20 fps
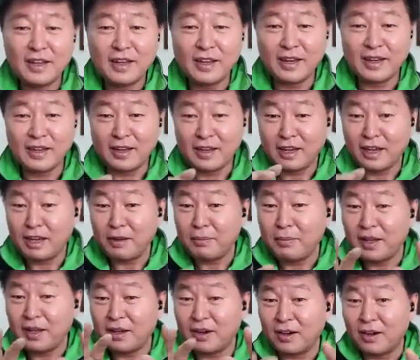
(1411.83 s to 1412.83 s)
and
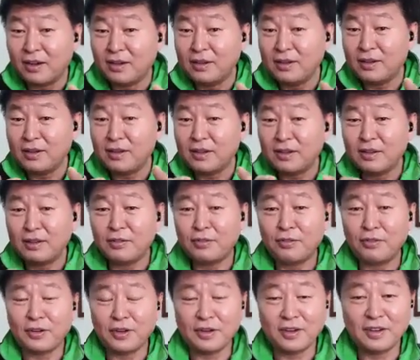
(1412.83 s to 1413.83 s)
living under the
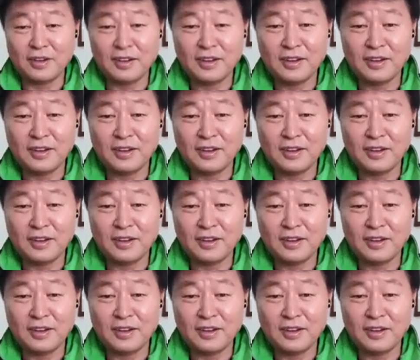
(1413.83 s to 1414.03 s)
fear